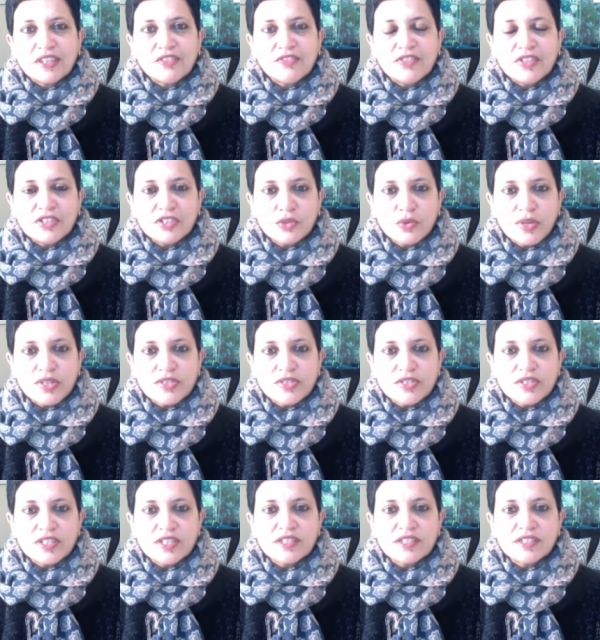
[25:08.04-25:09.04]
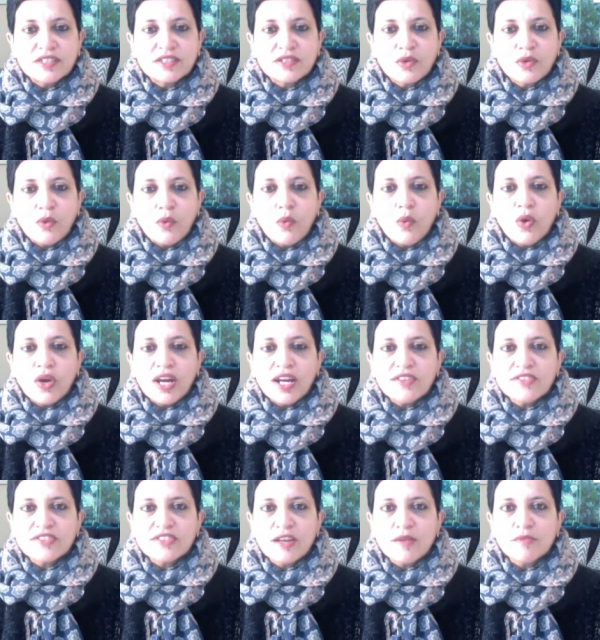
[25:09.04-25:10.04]
The first question is, what
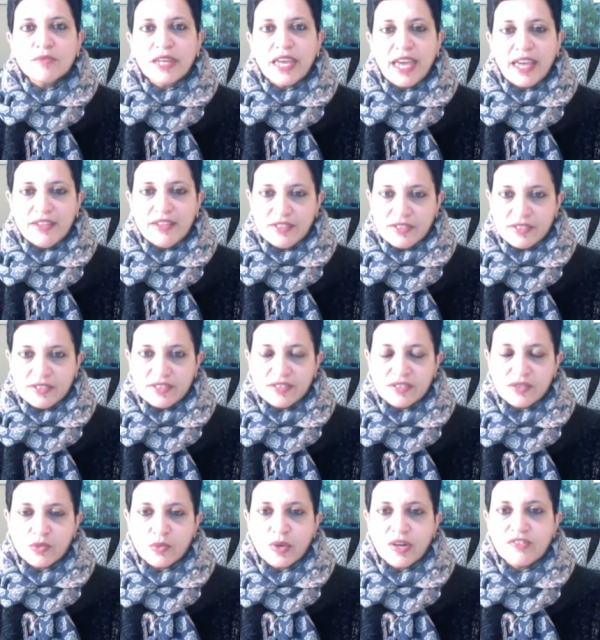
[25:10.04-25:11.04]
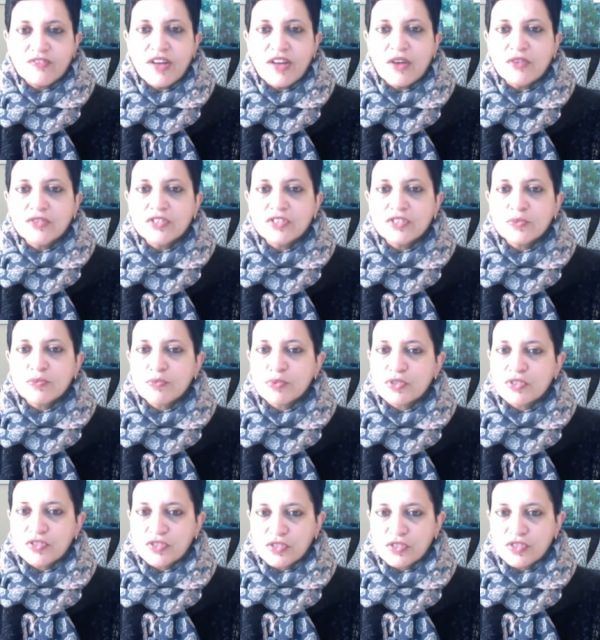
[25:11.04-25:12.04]
are some cases where founders
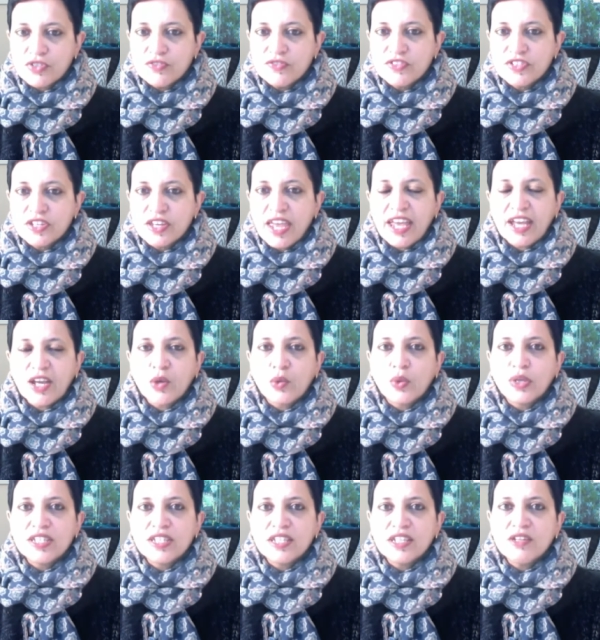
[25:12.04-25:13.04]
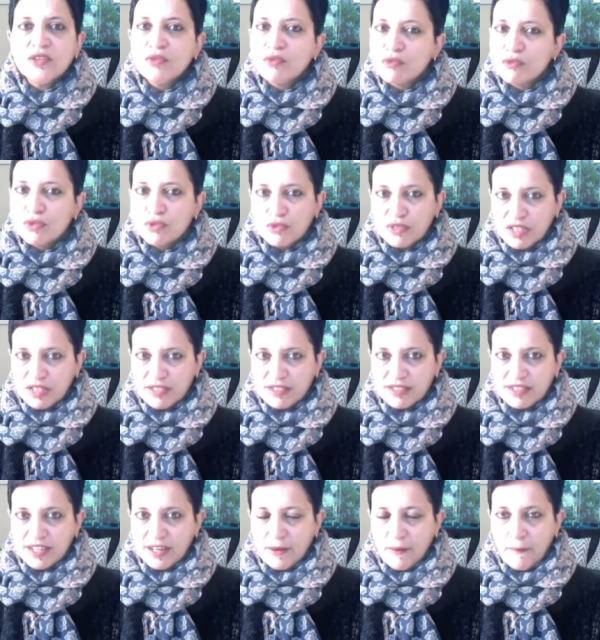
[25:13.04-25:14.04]
preserved equity
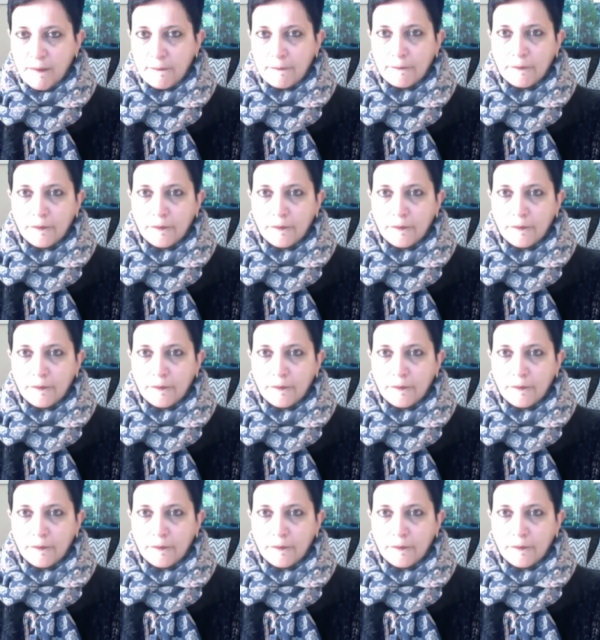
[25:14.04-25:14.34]
ruthlessly?